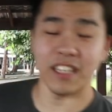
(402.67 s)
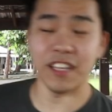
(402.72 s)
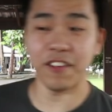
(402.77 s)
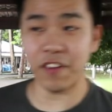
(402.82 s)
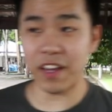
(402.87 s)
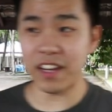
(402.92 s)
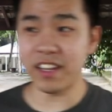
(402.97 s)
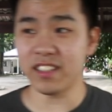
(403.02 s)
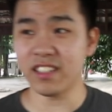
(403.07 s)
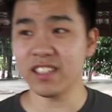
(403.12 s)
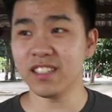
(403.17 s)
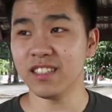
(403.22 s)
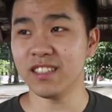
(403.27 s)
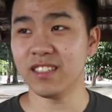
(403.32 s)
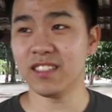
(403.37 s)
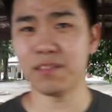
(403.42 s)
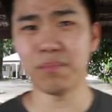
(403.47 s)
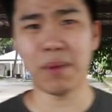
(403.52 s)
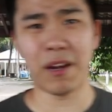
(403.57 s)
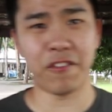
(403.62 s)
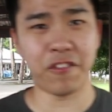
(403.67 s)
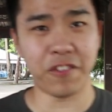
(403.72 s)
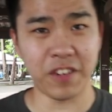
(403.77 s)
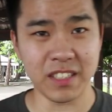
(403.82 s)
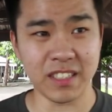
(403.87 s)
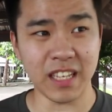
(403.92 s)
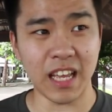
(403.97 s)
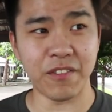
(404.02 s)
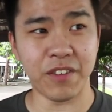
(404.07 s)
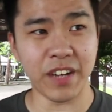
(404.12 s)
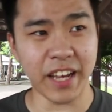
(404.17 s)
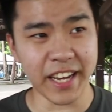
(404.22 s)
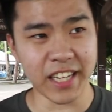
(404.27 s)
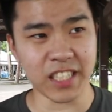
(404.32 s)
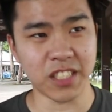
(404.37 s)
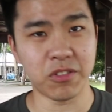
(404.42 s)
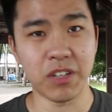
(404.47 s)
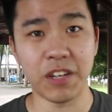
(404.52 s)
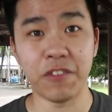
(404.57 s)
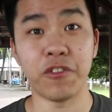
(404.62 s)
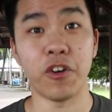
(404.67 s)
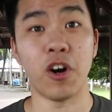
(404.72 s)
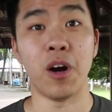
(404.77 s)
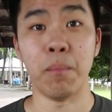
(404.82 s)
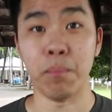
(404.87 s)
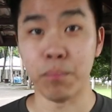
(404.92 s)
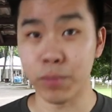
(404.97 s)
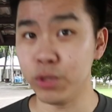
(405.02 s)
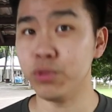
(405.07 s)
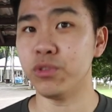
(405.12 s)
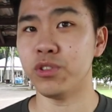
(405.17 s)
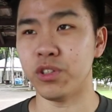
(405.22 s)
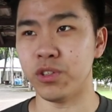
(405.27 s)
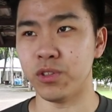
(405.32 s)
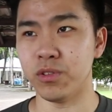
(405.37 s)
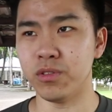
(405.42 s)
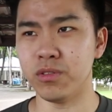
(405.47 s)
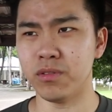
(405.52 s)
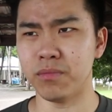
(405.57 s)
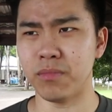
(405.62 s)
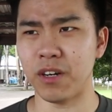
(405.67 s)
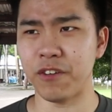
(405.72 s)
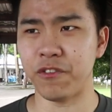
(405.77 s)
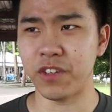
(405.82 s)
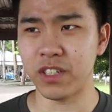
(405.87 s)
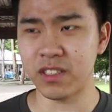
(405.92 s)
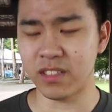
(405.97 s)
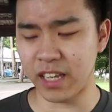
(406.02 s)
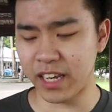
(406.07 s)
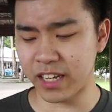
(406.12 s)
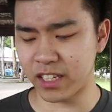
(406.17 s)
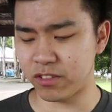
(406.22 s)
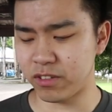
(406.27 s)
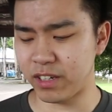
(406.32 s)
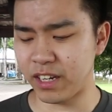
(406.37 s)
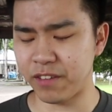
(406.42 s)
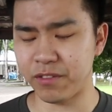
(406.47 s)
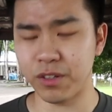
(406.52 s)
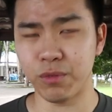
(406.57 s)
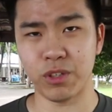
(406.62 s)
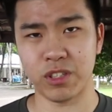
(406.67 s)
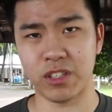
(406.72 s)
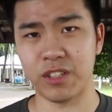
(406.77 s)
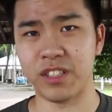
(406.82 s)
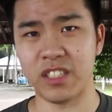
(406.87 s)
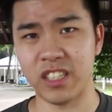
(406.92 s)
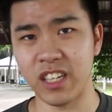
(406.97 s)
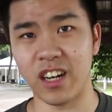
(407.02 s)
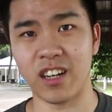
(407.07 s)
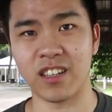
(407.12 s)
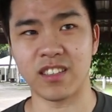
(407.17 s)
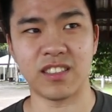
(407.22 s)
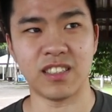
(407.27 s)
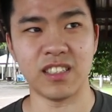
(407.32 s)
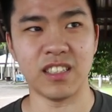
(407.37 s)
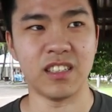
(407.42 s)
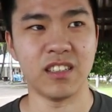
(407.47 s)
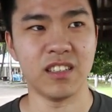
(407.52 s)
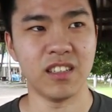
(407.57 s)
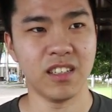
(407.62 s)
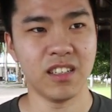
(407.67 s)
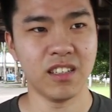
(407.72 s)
If anything, this is my first ever X-ray for a Mewtwo. My first X-ray ever was a Deoxy.